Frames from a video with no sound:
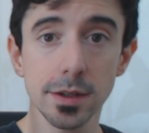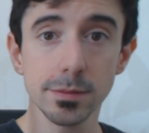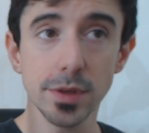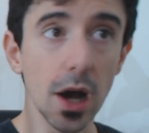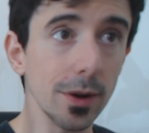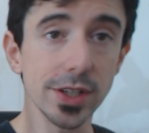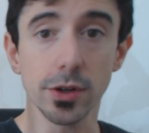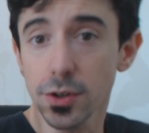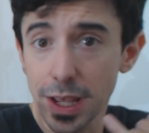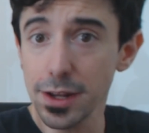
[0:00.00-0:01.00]
No, I
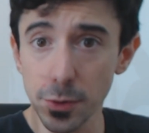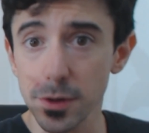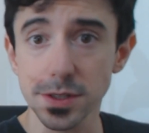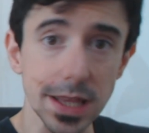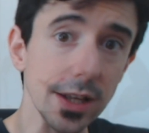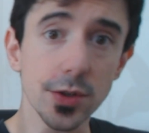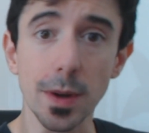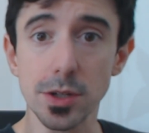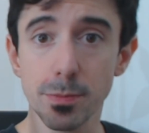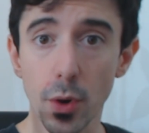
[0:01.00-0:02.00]
don't. Okay, no worries. Thank you so
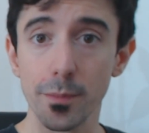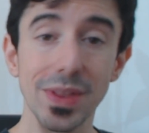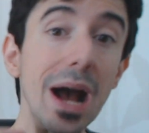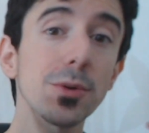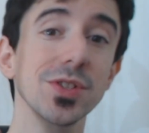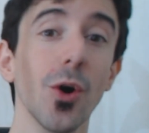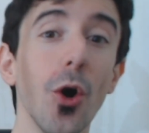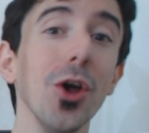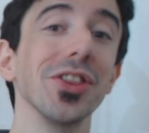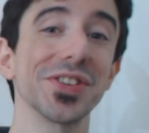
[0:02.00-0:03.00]
much. Boom. That was
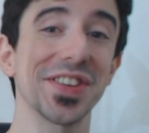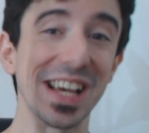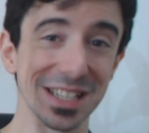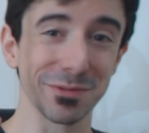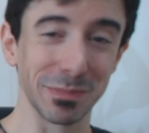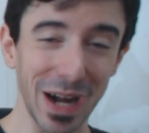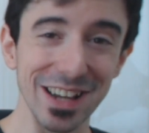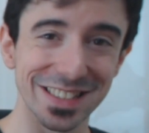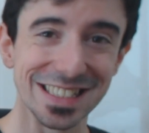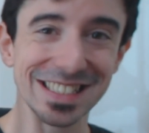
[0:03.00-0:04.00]
all the sales
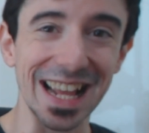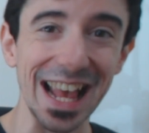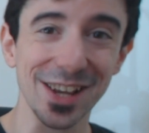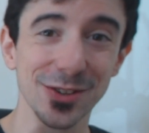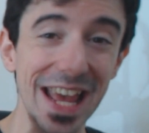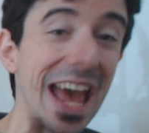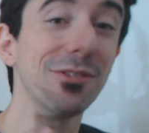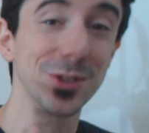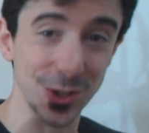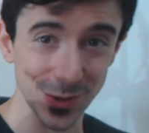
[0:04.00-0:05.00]
process that I could
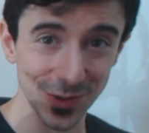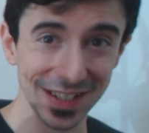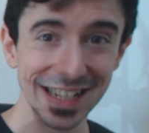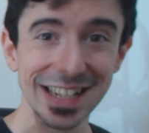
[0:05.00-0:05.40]
ever do.